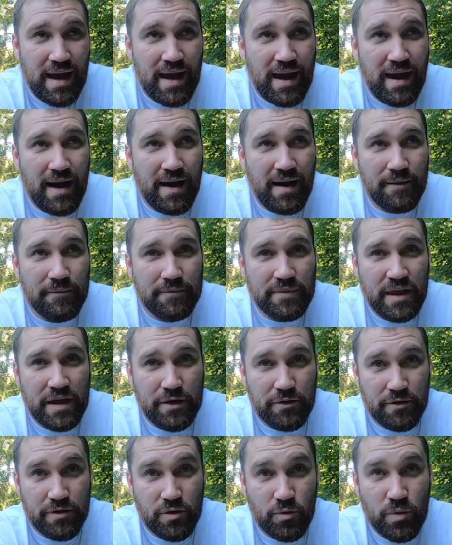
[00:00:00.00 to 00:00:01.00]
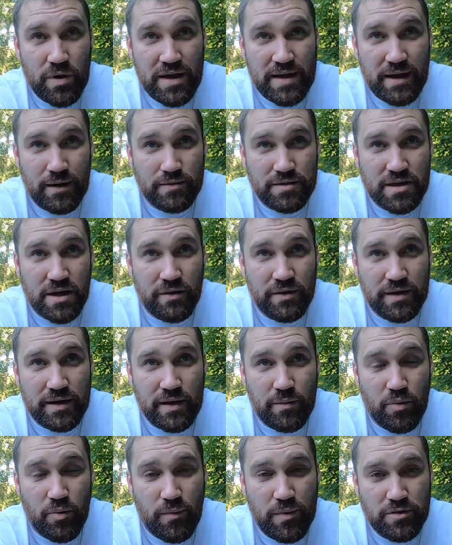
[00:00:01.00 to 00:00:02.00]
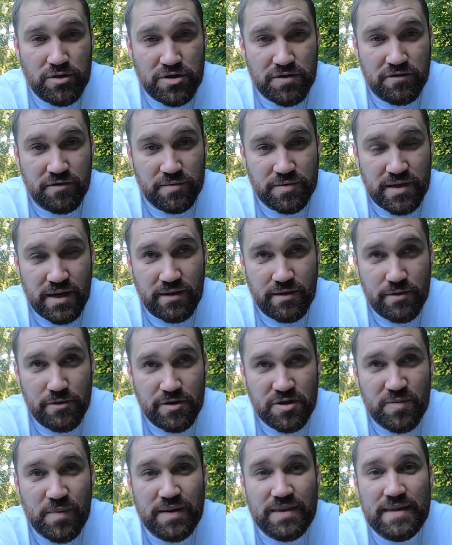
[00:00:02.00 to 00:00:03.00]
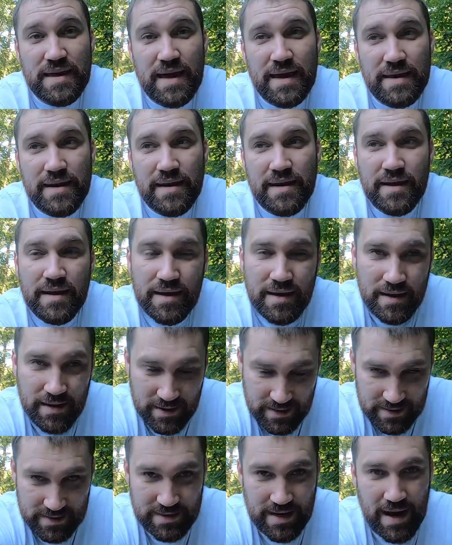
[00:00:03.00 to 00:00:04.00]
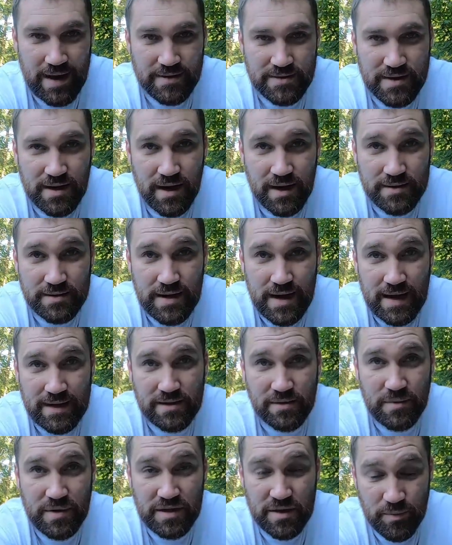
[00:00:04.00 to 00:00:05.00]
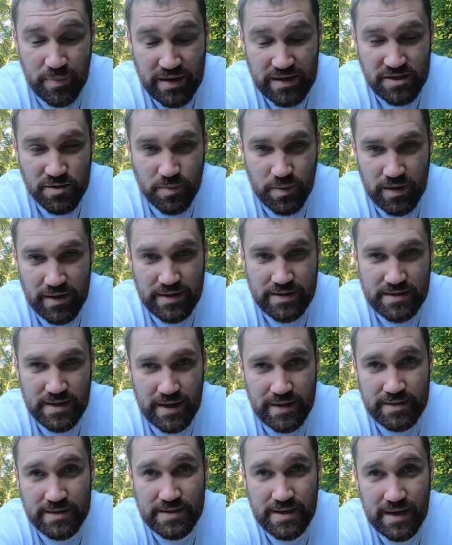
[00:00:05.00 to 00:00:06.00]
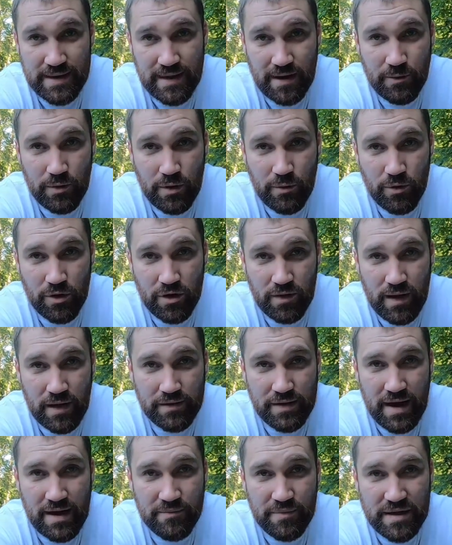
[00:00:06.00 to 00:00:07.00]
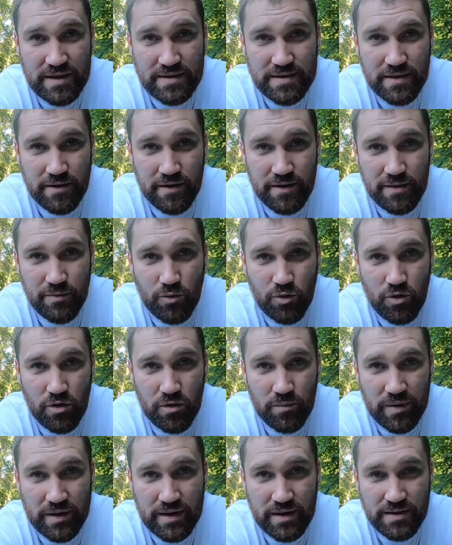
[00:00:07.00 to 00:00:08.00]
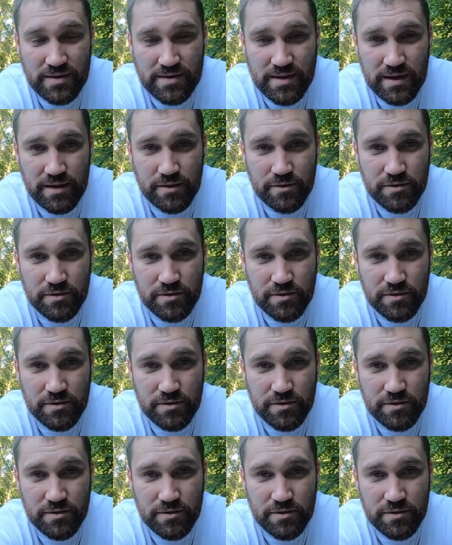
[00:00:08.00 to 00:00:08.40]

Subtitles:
Later in the week, I was going to get permission from St. Luke's, but then Sal's contacted me, the pizza place, and said that we weren't allowed to have meets there anymore because St.